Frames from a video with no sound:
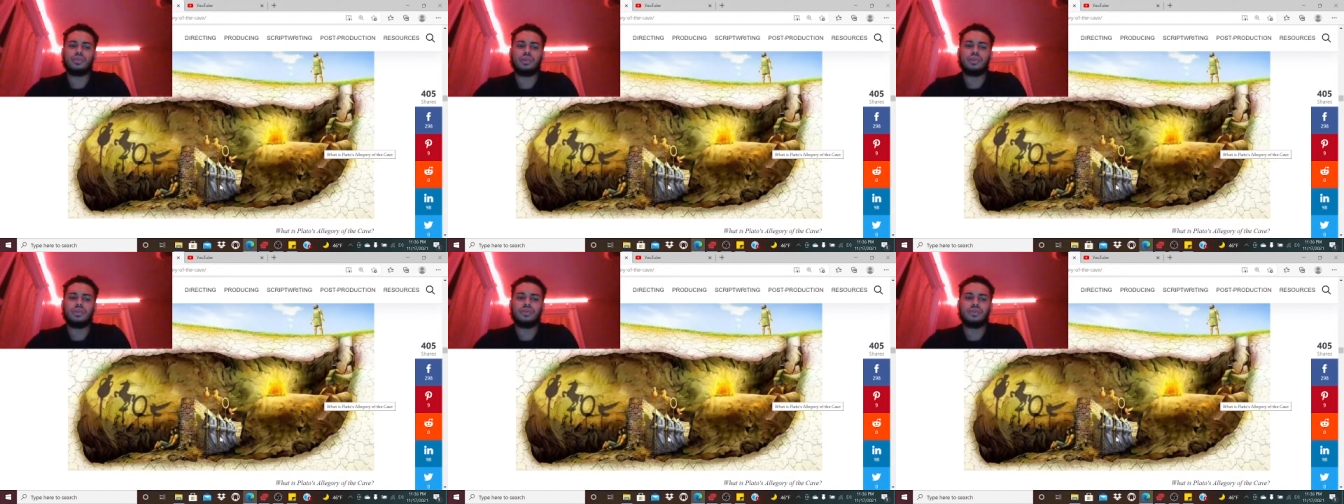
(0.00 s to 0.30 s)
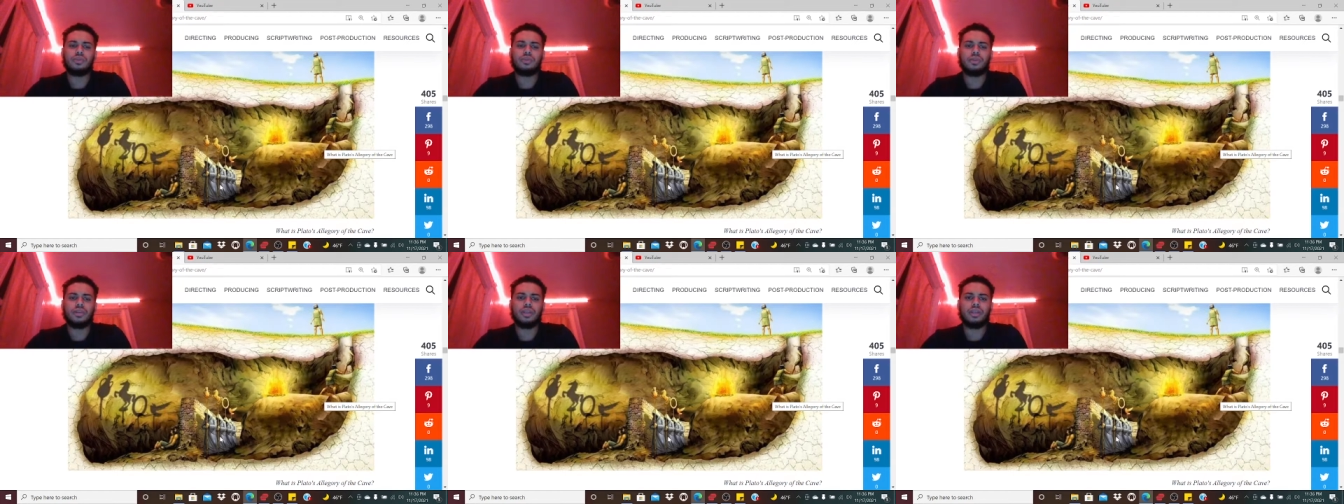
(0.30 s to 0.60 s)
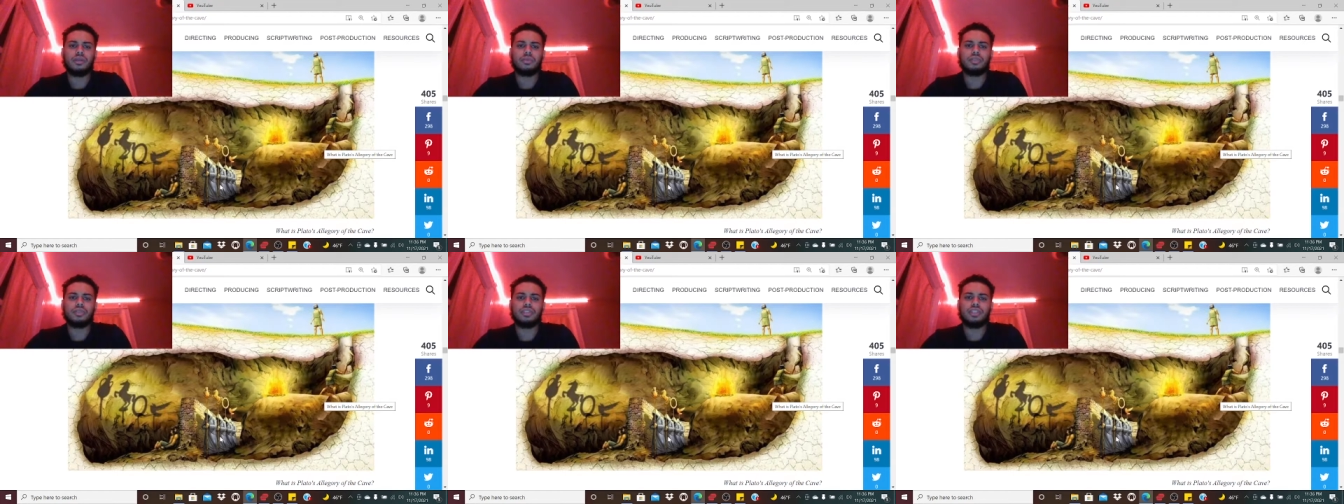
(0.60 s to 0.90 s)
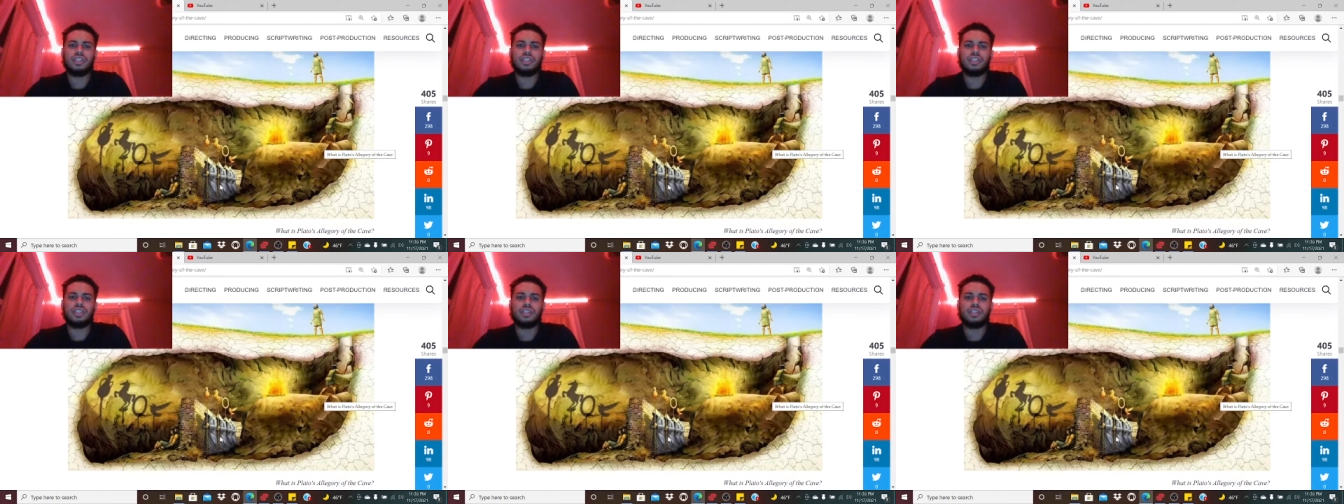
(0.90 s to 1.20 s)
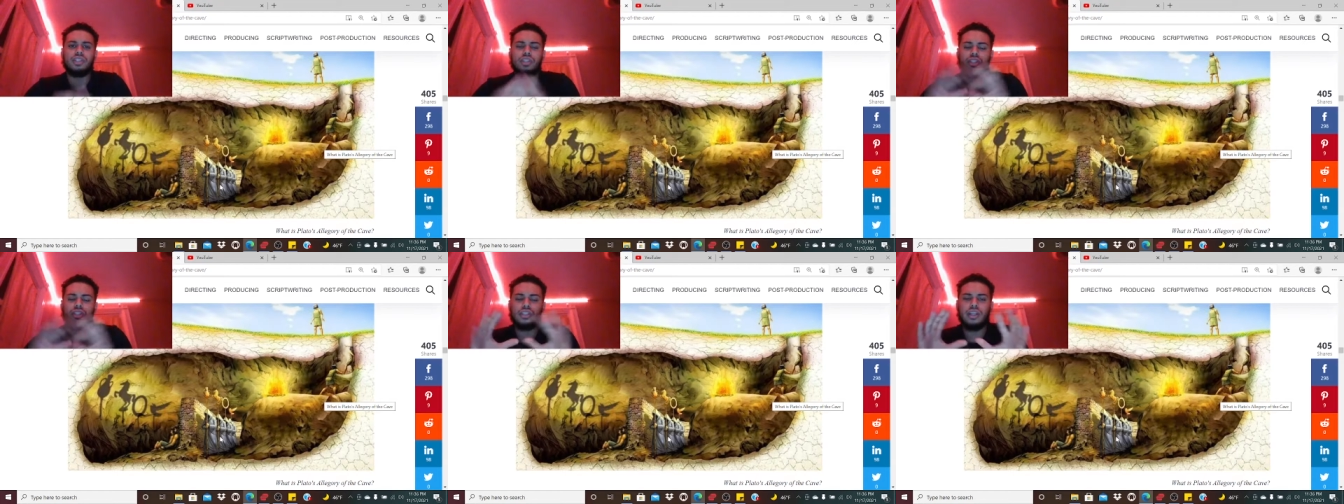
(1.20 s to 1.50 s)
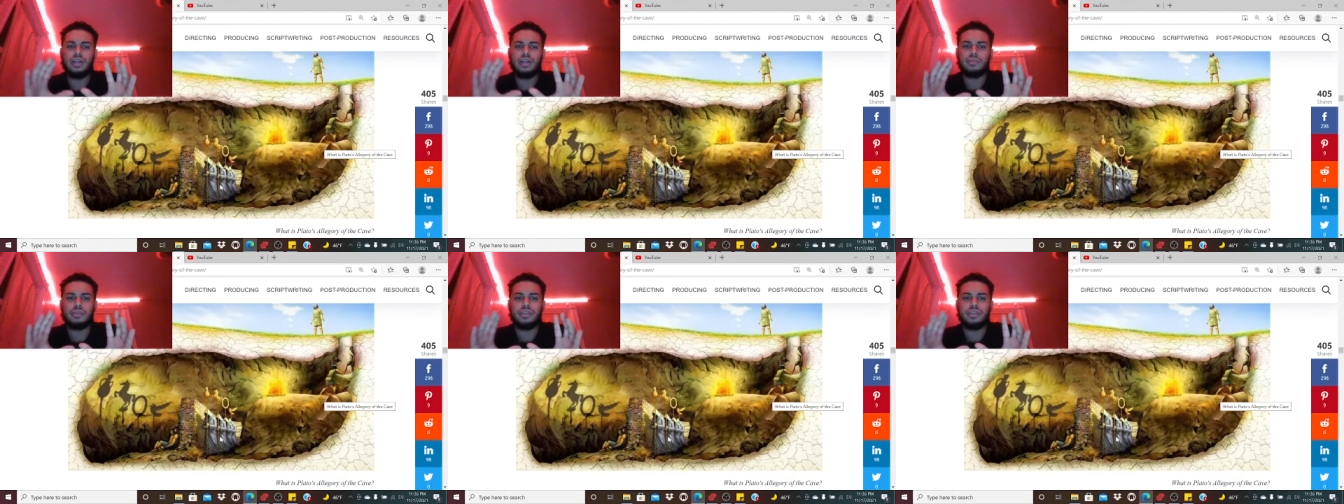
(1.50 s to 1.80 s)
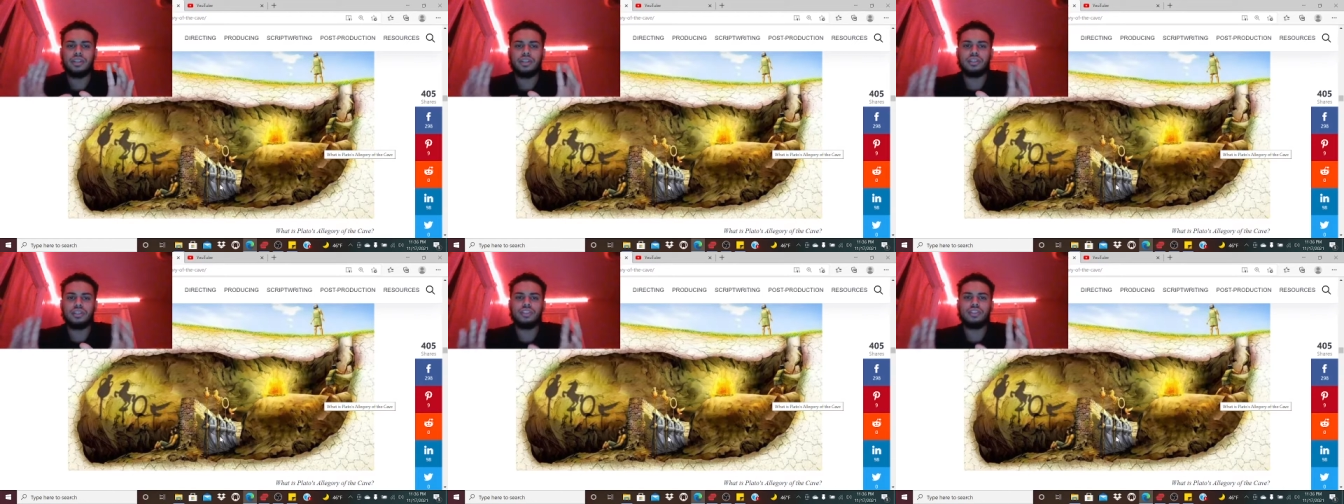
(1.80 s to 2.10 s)
we were able to get a good
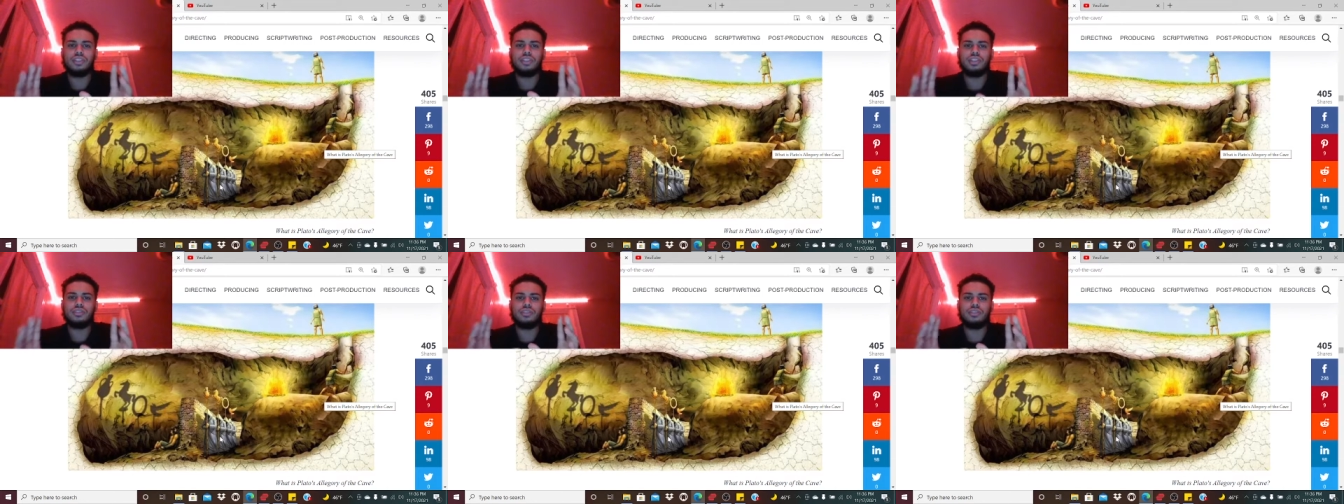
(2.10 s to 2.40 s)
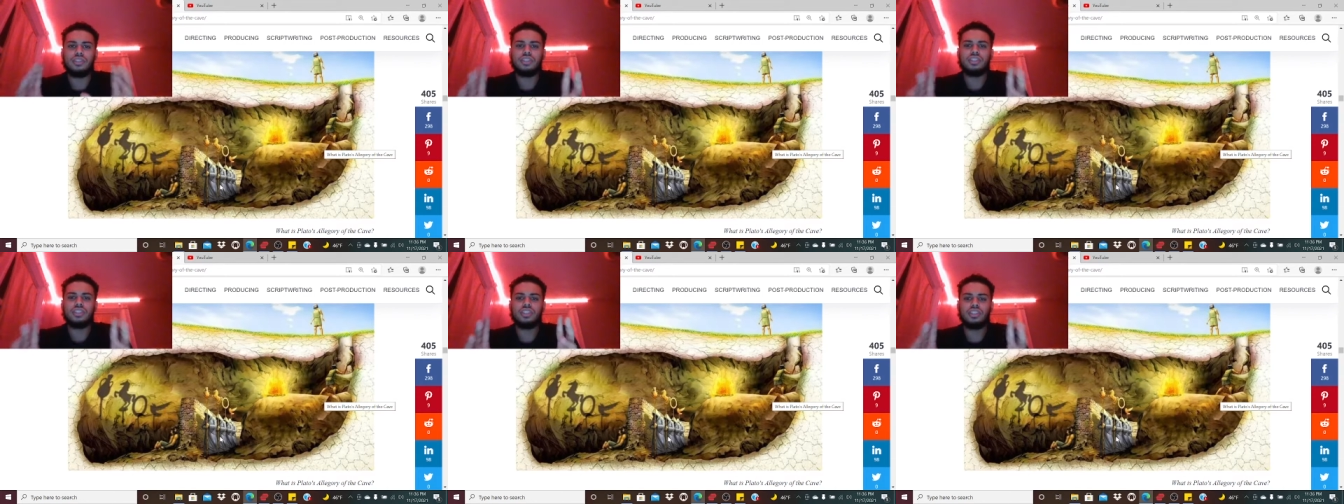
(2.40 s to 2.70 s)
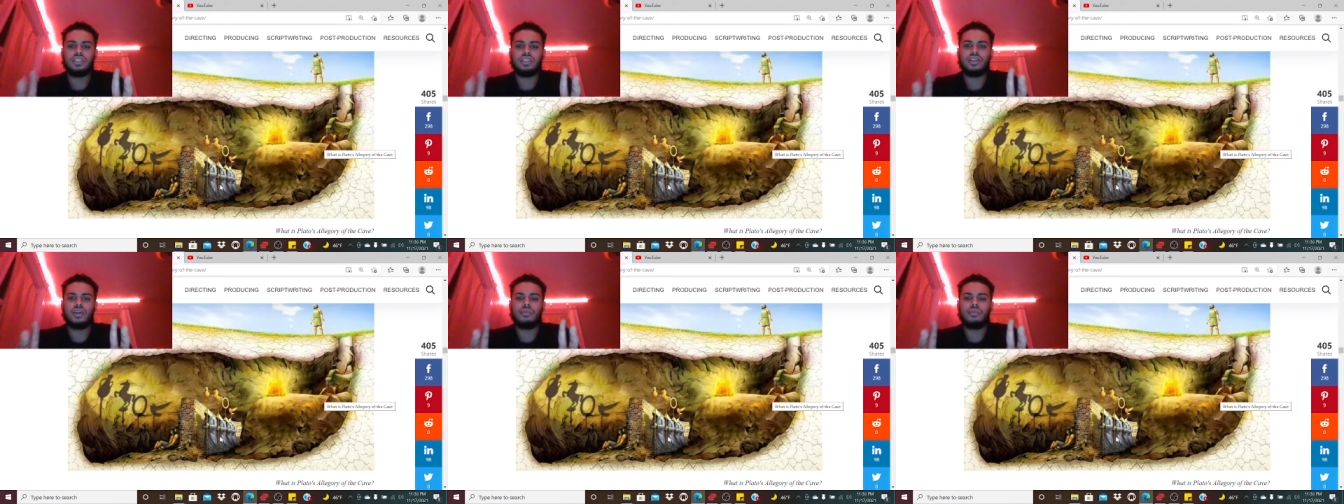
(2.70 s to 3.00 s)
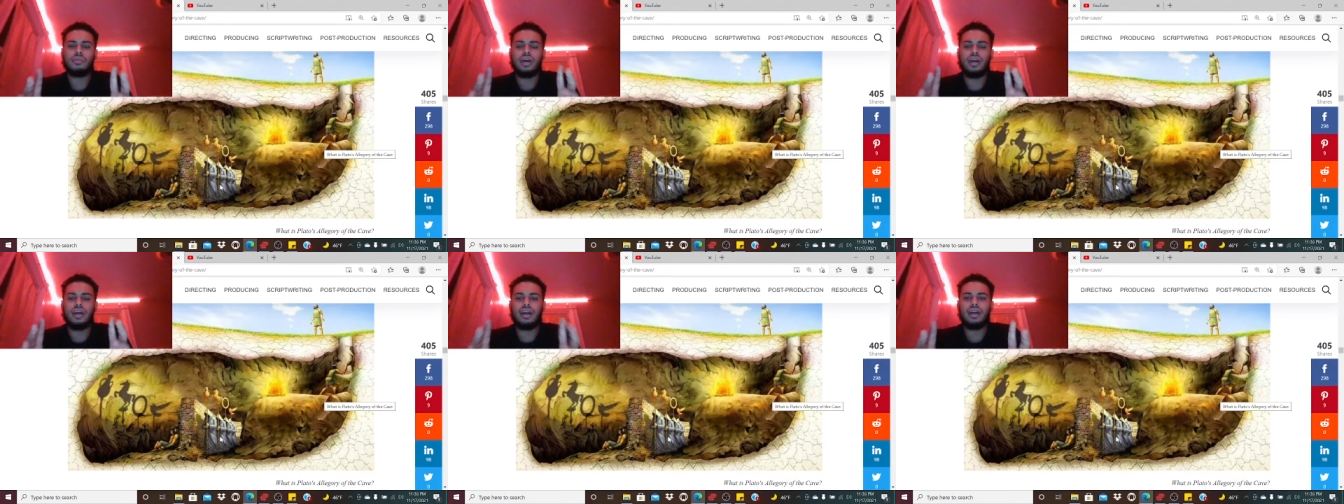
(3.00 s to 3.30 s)
comprehension of this um,